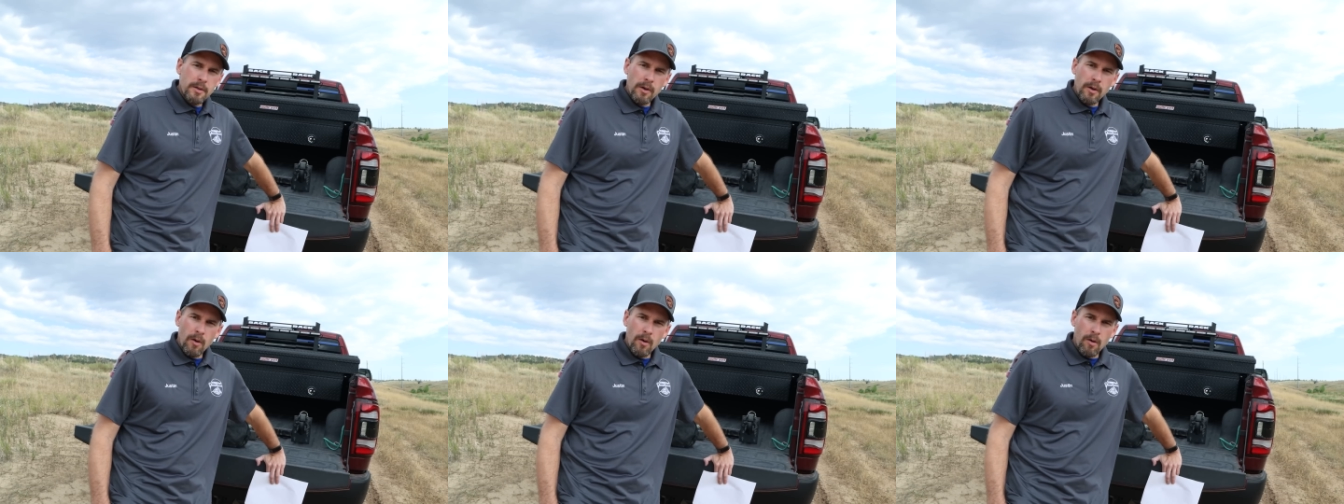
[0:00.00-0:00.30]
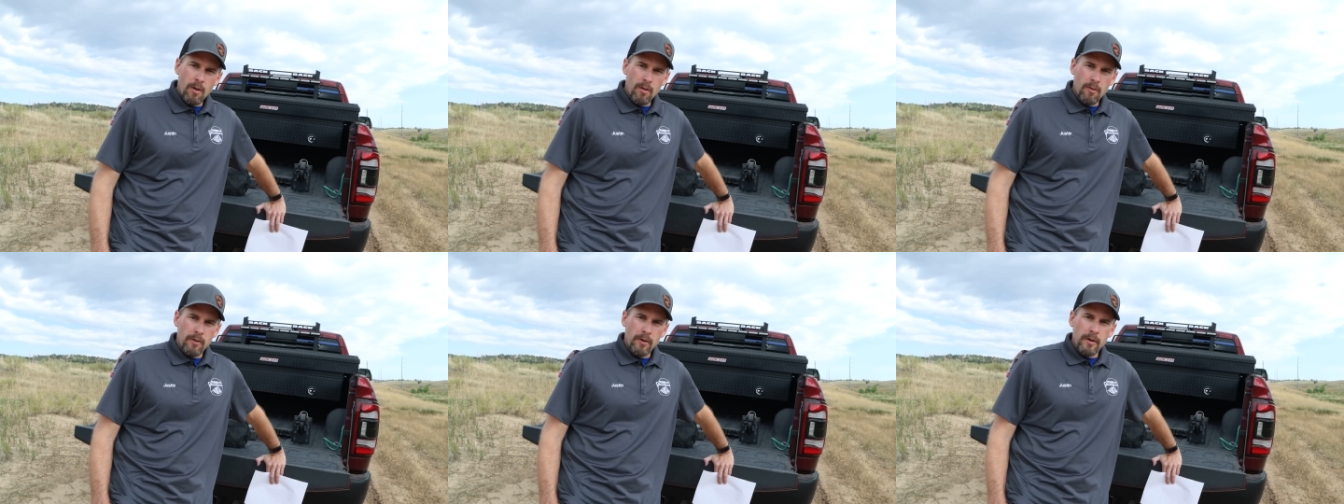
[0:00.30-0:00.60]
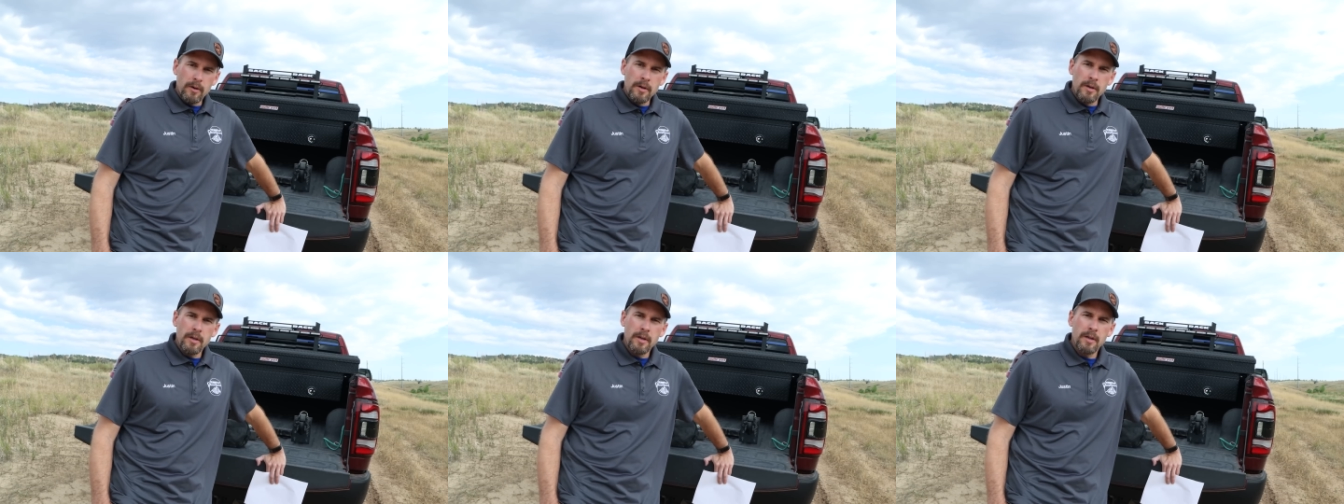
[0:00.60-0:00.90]
to go
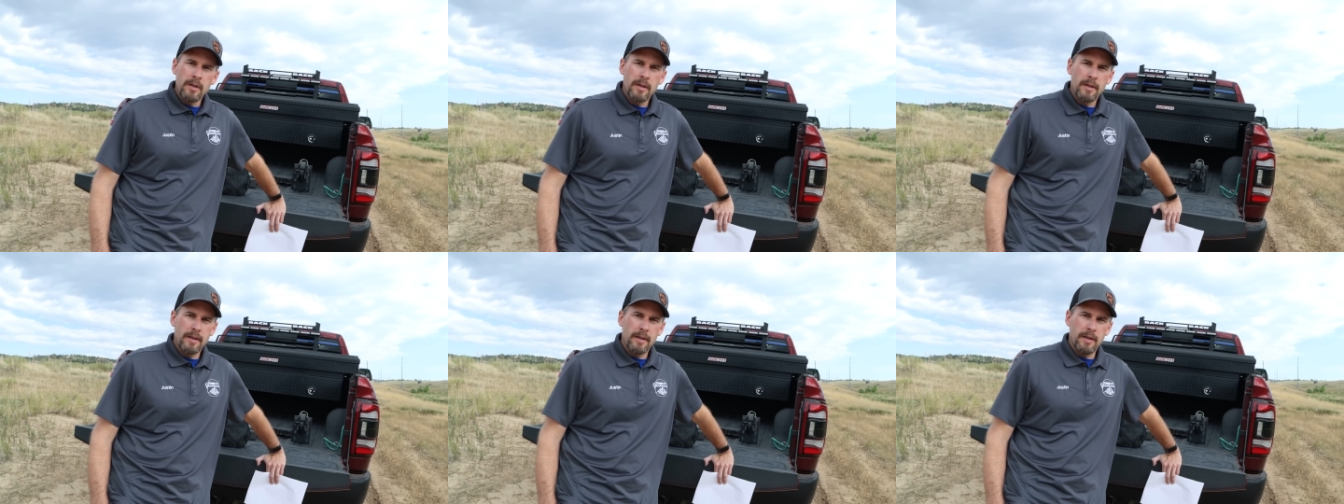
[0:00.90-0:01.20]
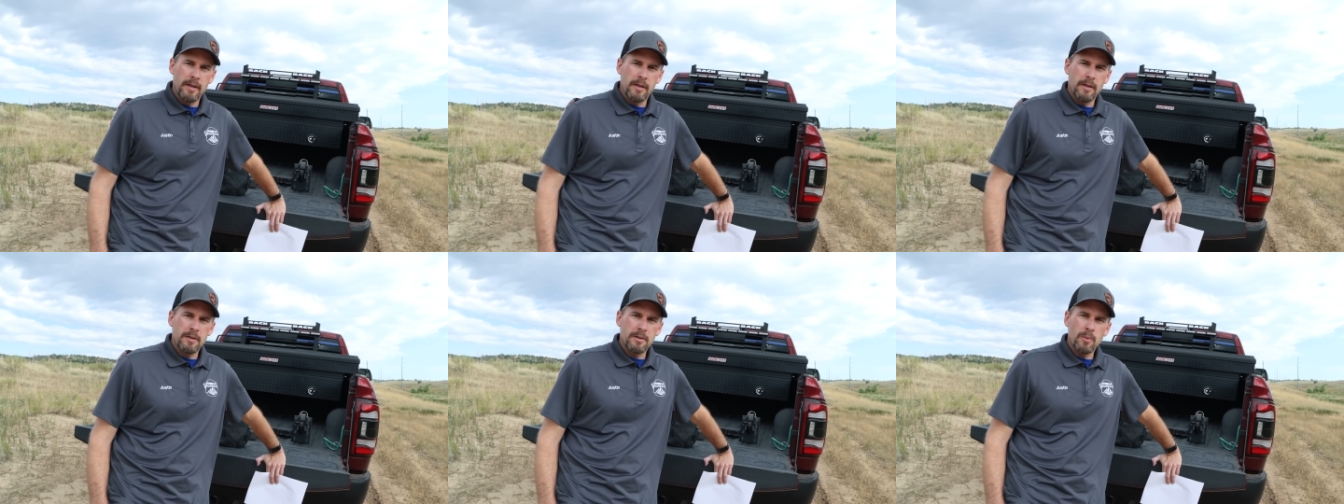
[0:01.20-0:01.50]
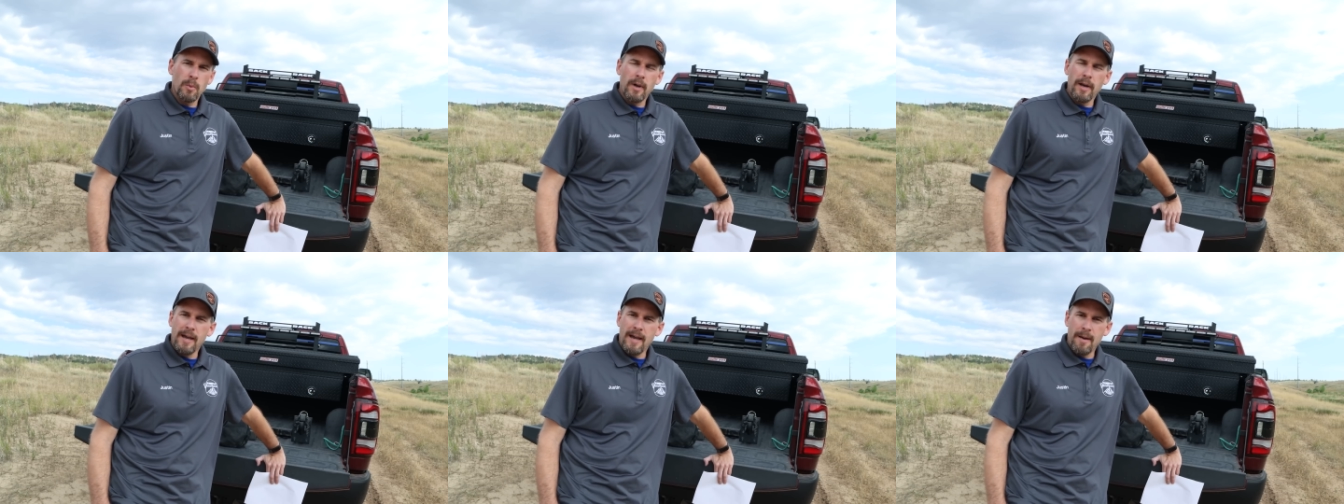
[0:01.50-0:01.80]
over
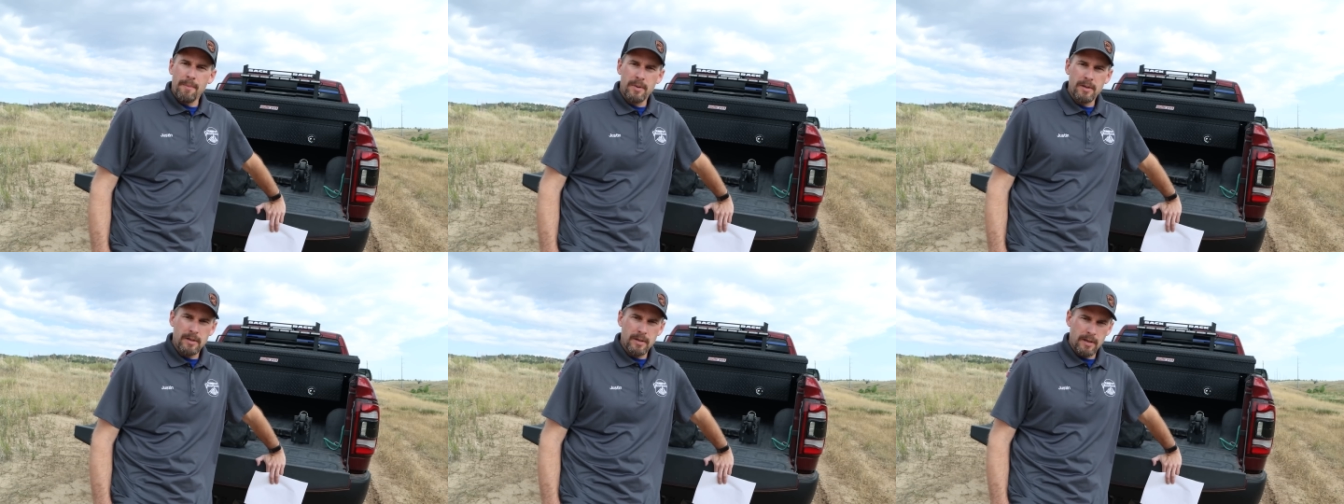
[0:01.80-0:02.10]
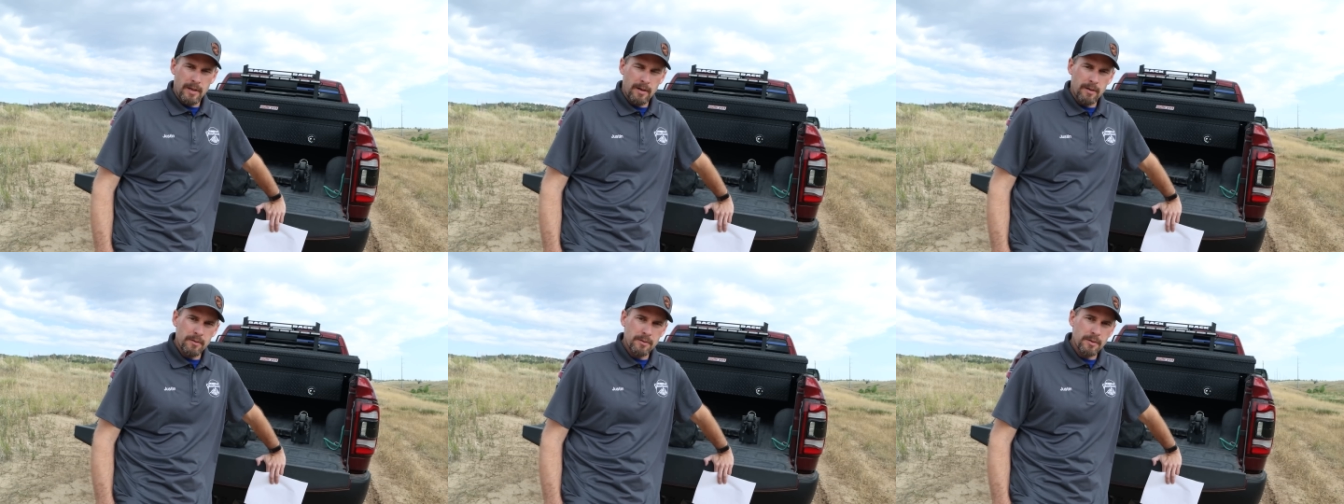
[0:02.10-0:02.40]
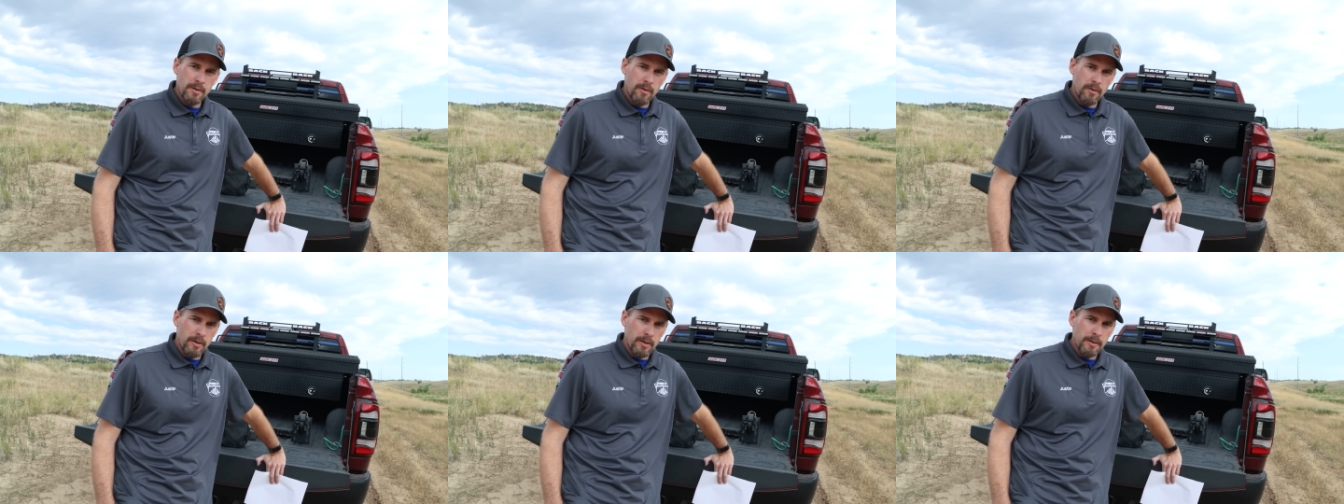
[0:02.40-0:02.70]
is what happened in
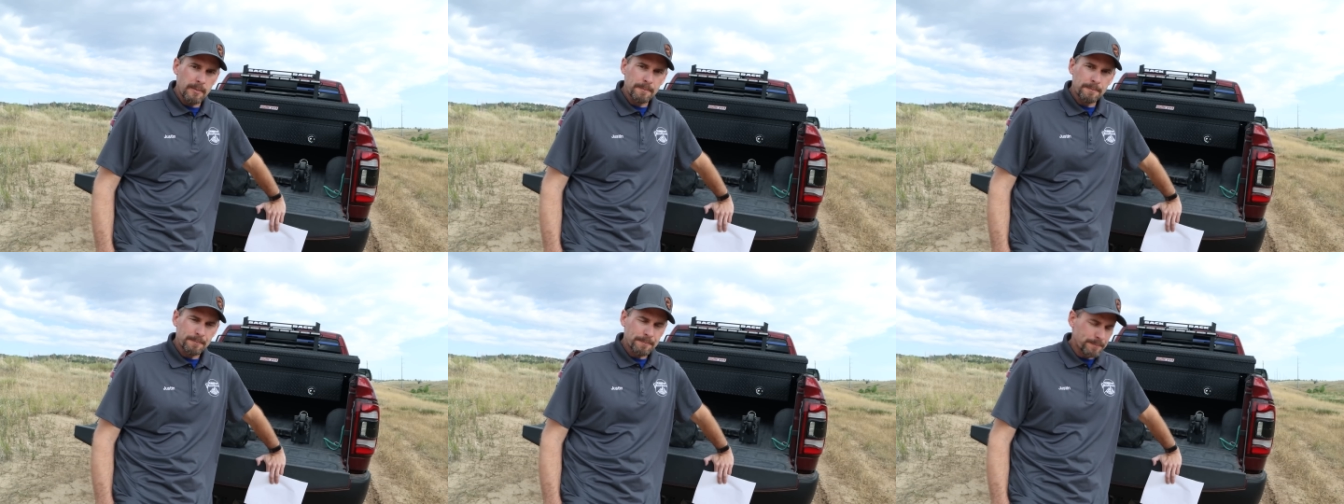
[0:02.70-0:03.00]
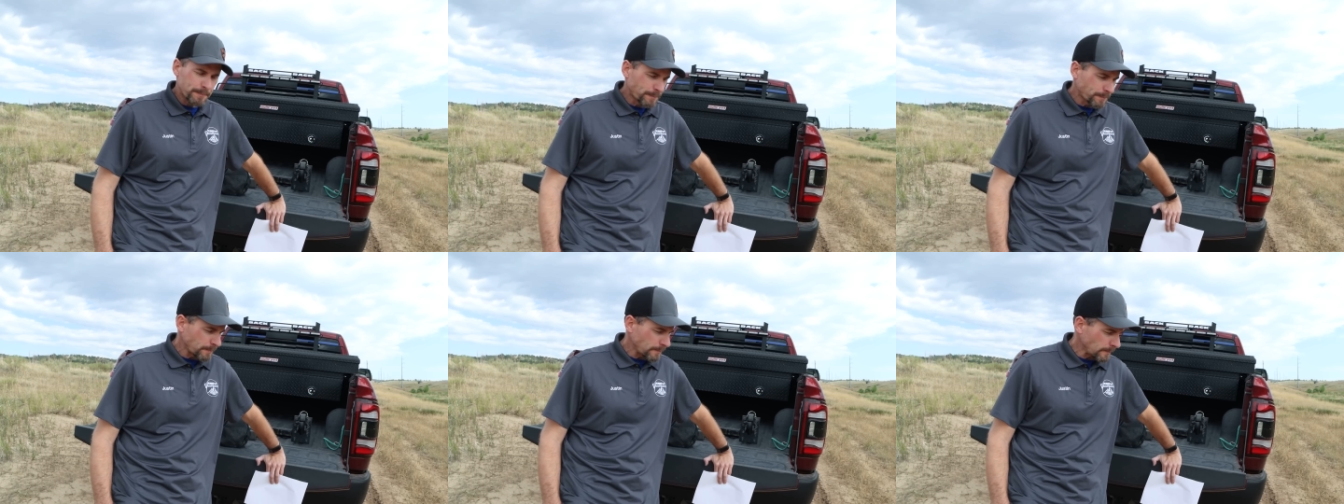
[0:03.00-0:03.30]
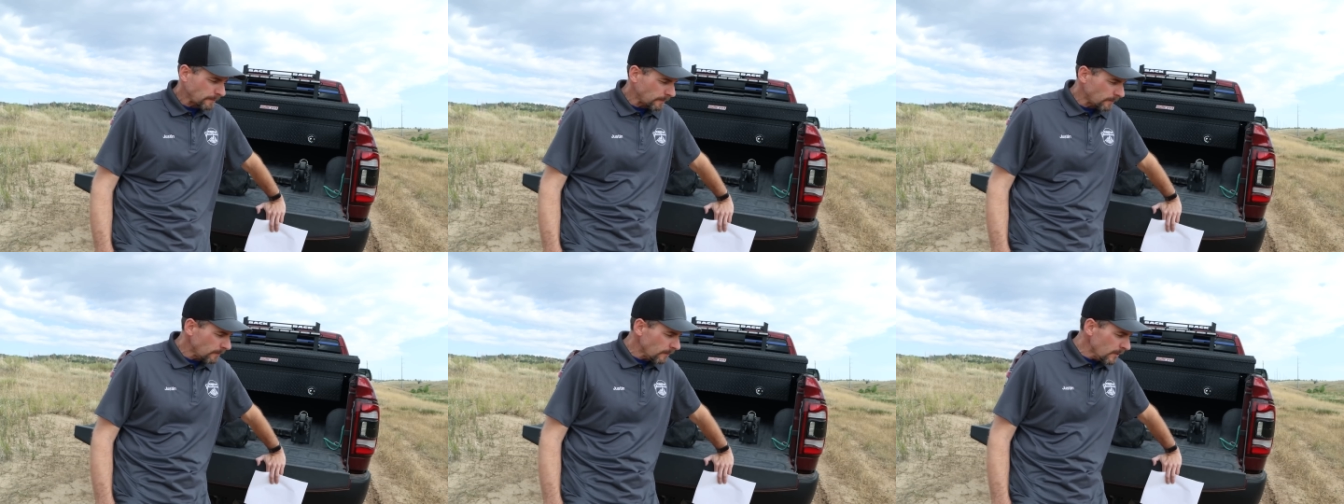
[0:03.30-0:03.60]
Arizona.
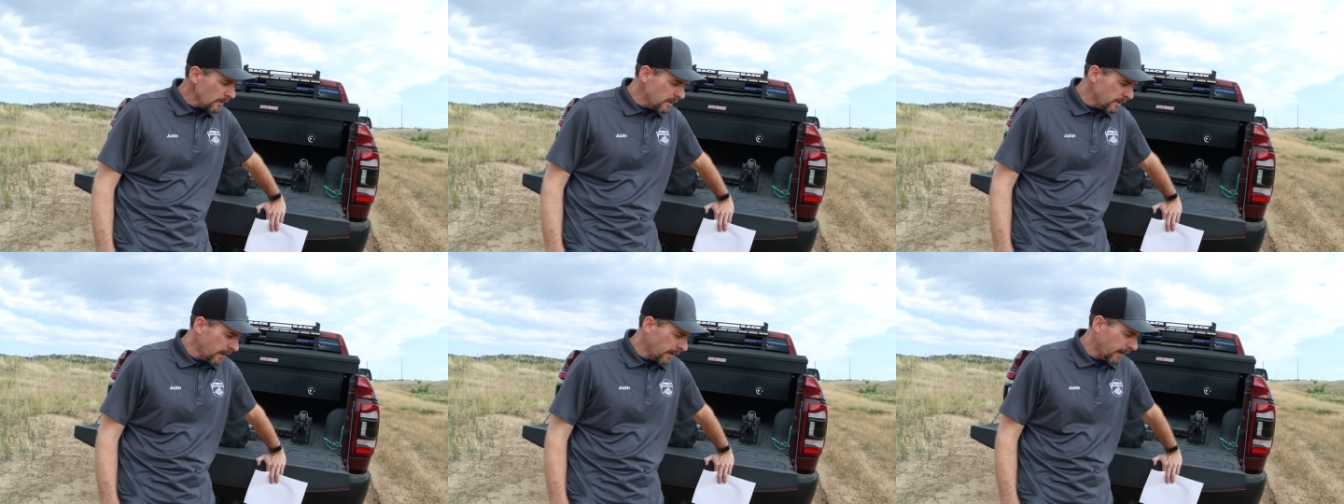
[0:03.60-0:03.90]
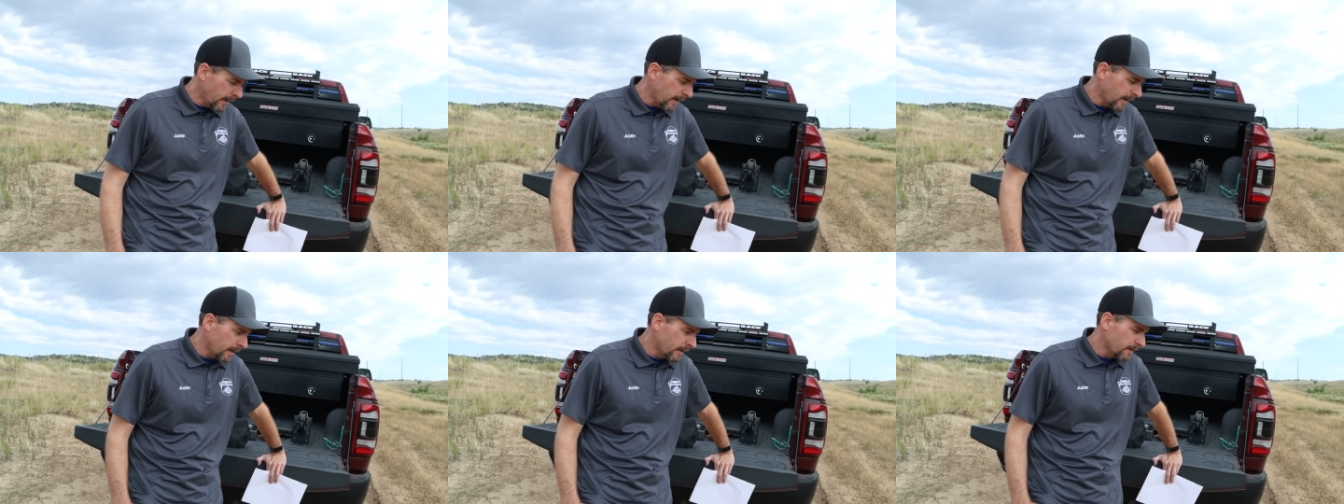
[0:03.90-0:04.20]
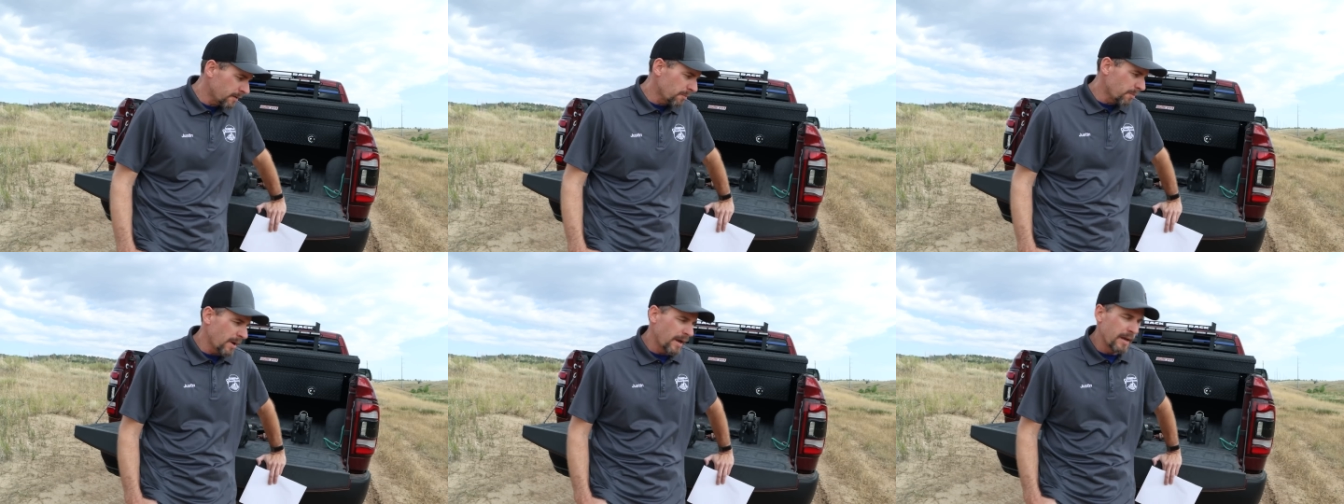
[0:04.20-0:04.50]
And